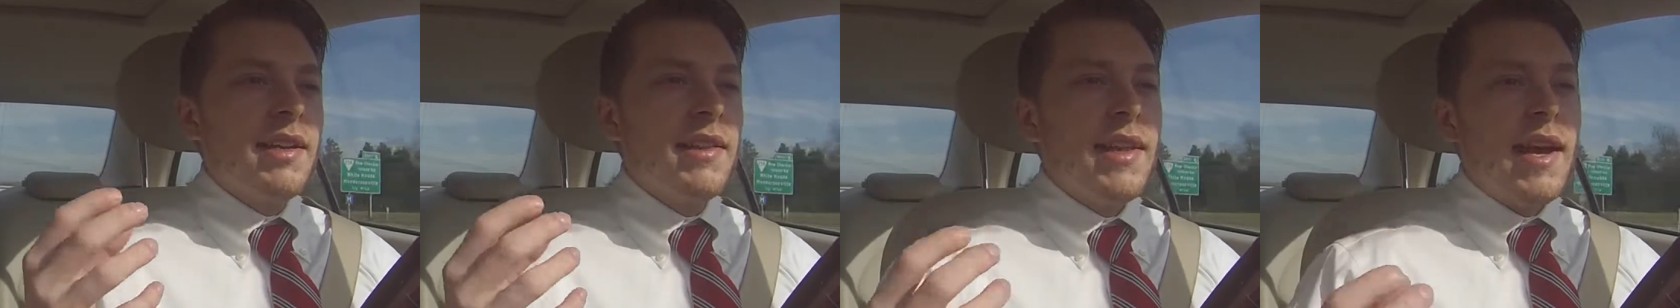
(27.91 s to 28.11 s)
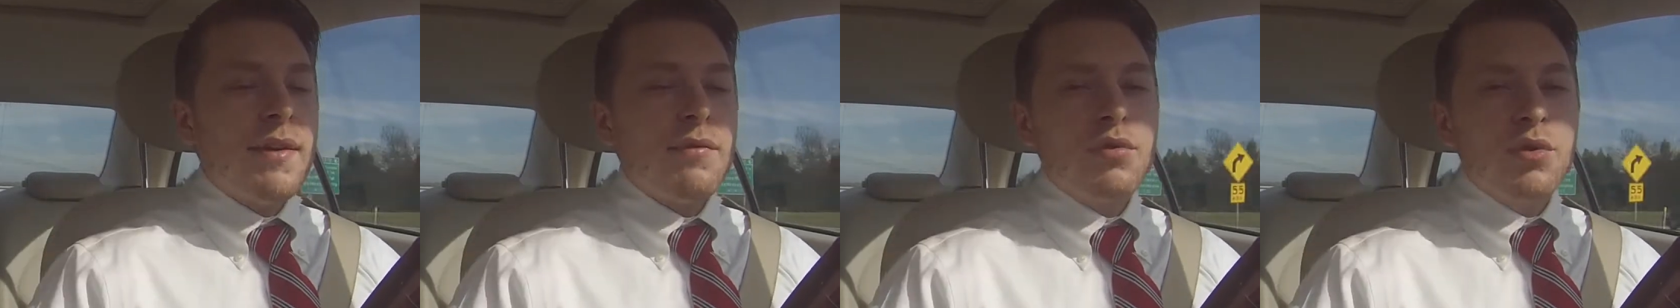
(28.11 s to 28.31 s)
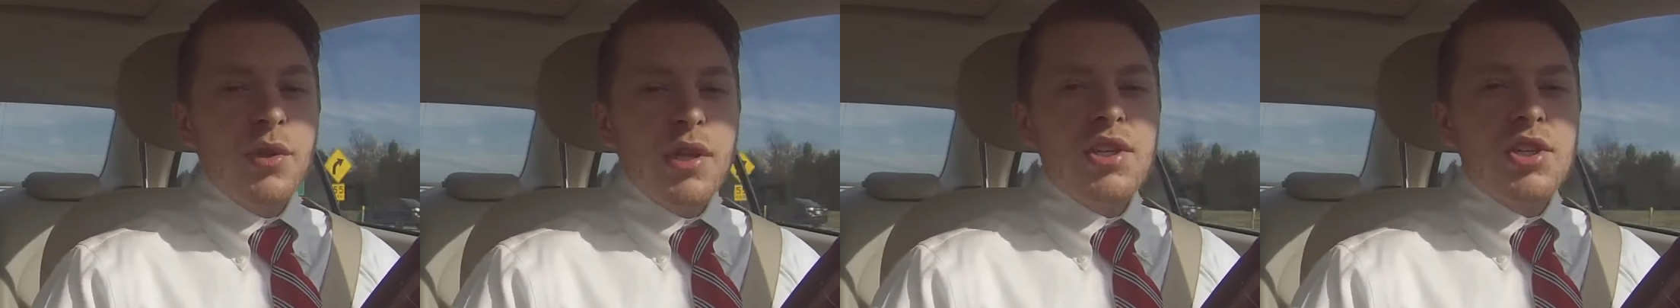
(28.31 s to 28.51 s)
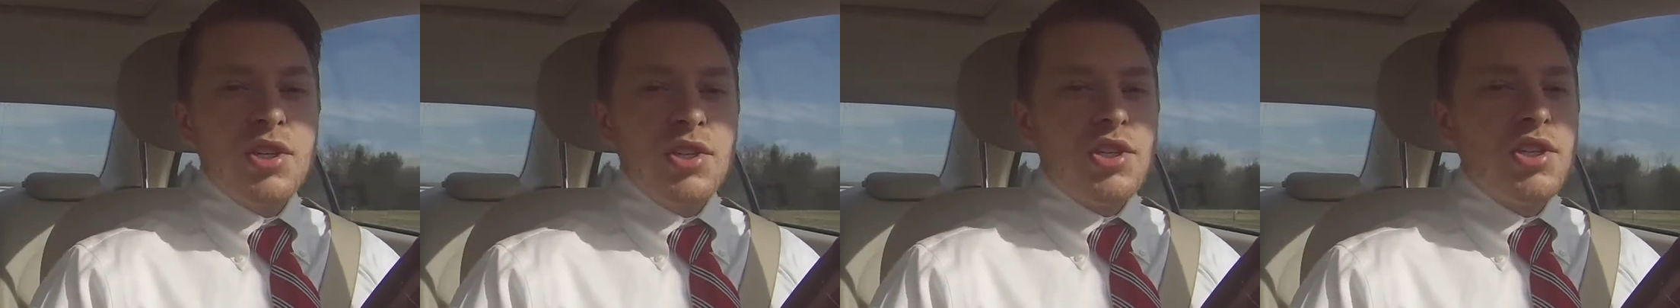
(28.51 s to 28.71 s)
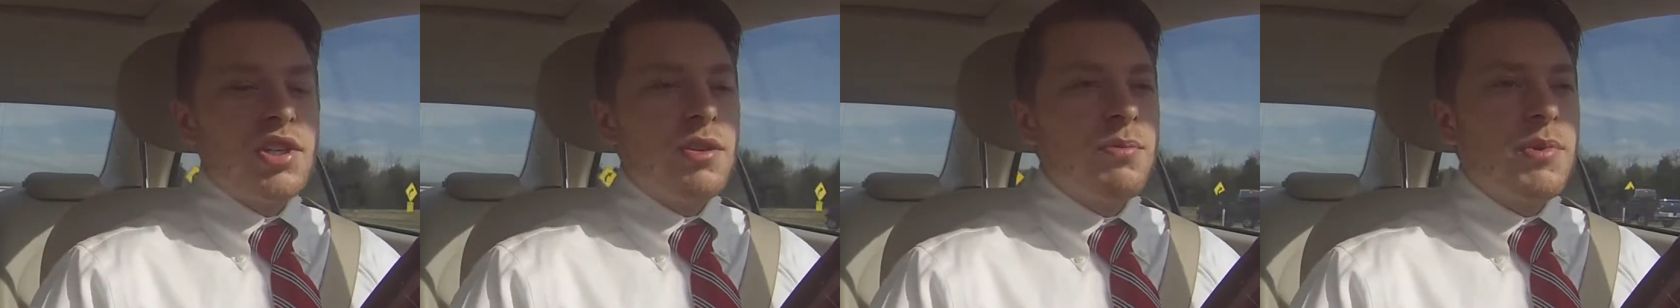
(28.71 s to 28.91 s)
that
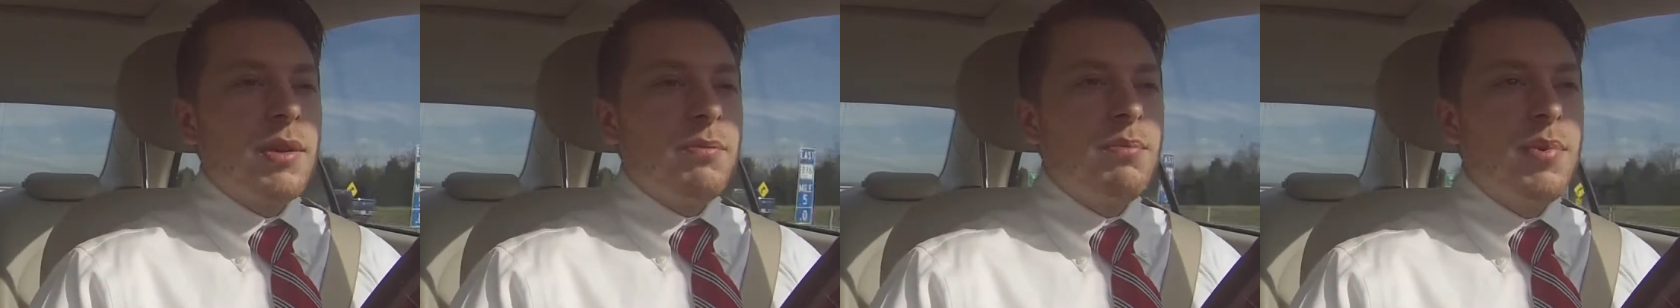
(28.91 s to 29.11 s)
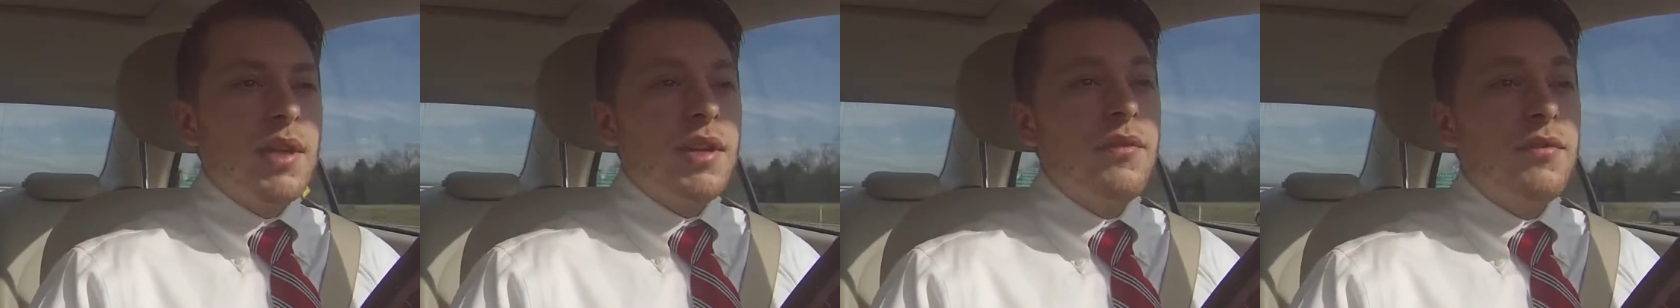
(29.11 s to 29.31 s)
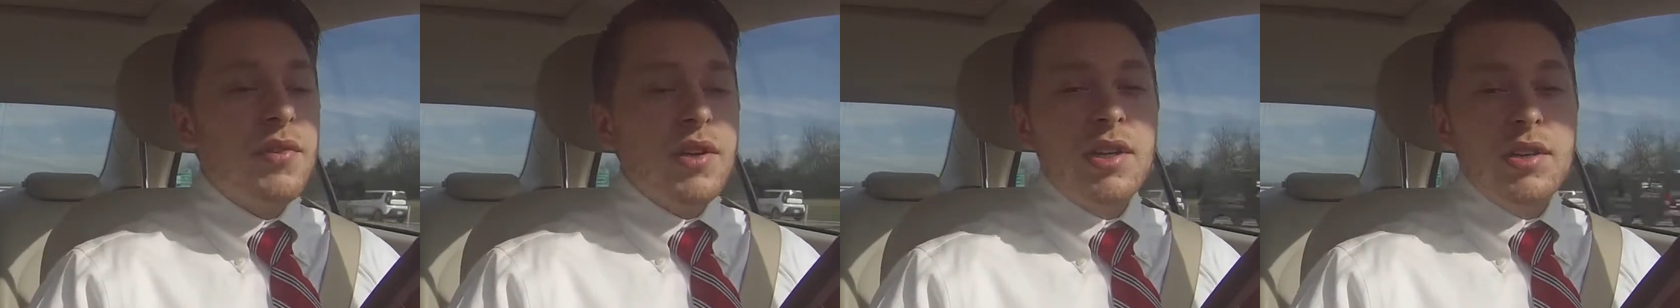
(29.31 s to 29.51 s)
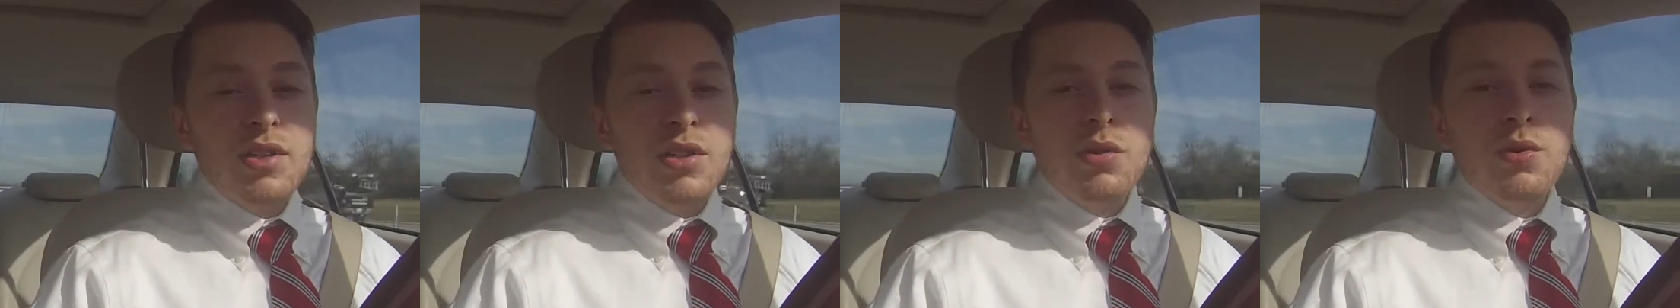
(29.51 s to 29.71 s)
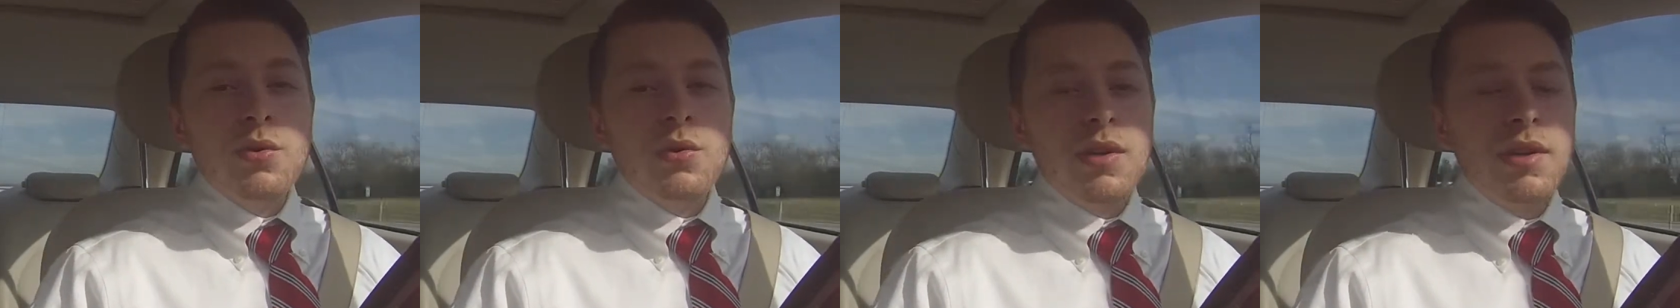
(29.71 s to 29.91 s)
relationship can benefit
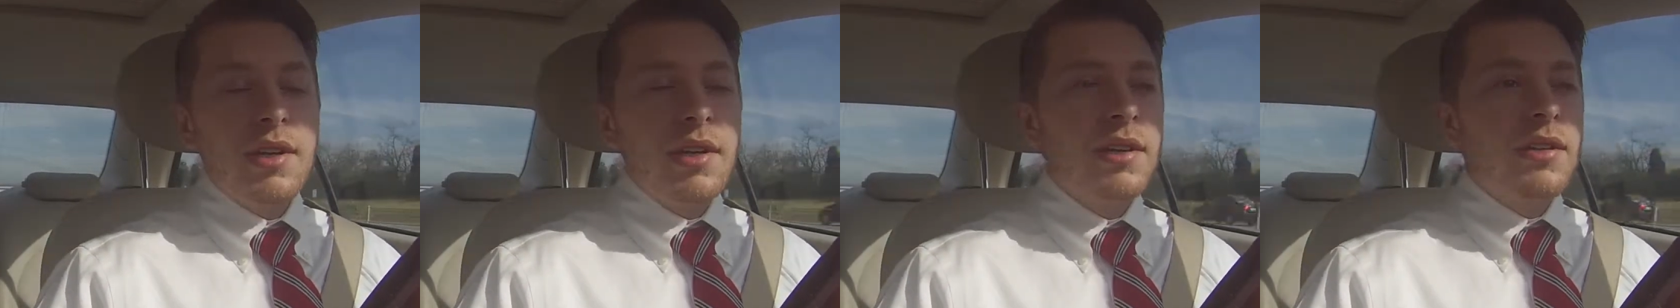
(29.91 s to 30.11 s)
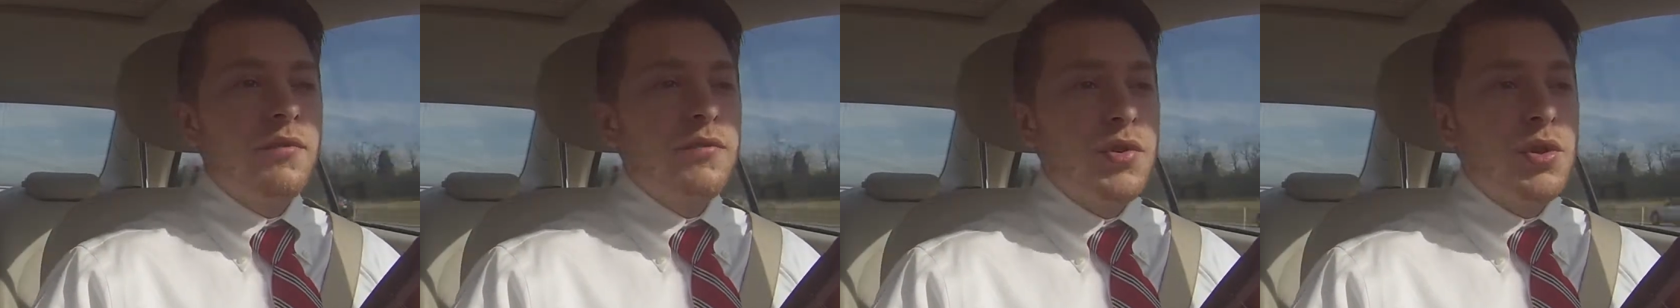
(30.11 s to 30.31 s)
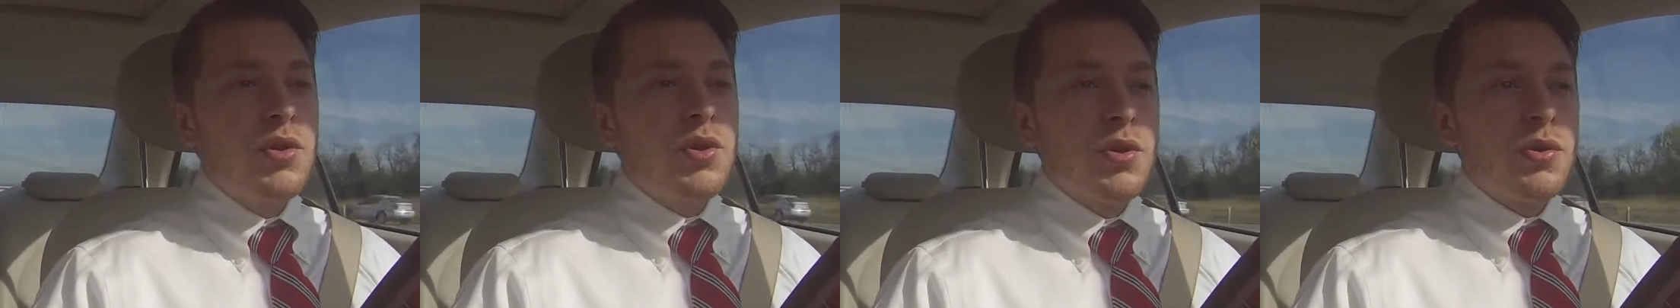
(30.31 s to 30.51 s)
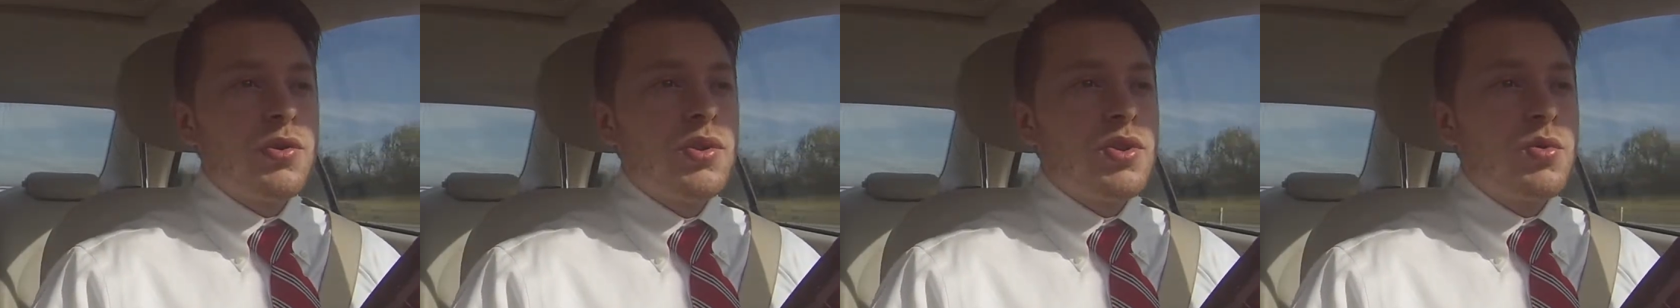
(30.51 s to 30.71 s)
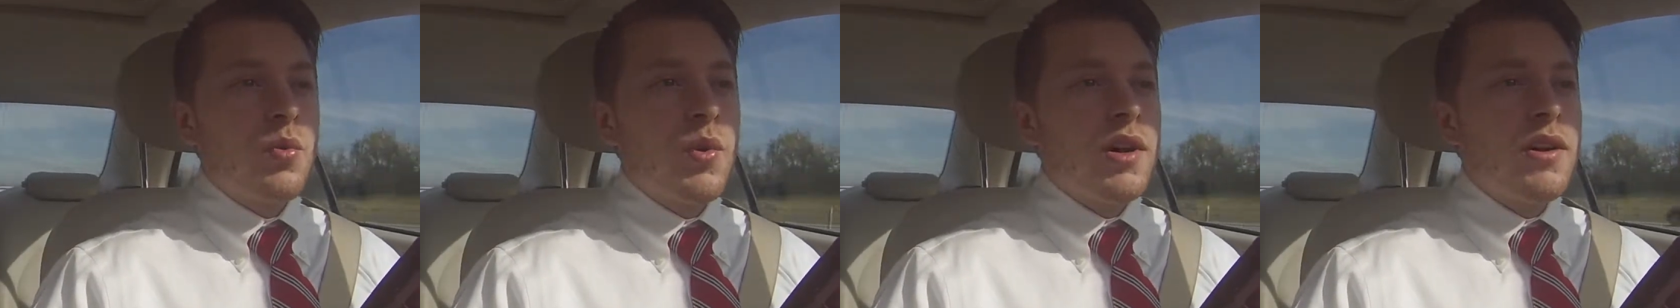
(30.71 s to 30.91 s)
you in the future
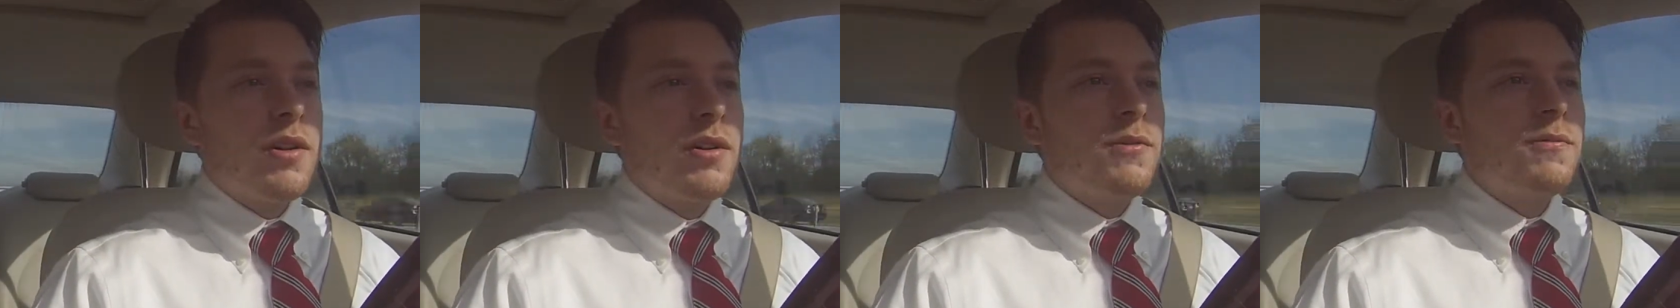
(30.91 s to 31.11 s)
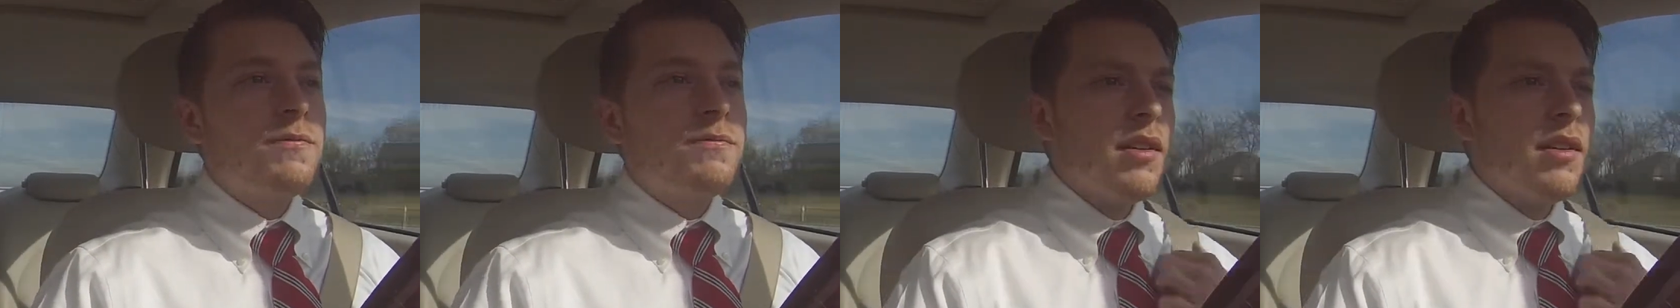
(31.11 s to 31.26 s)
as well.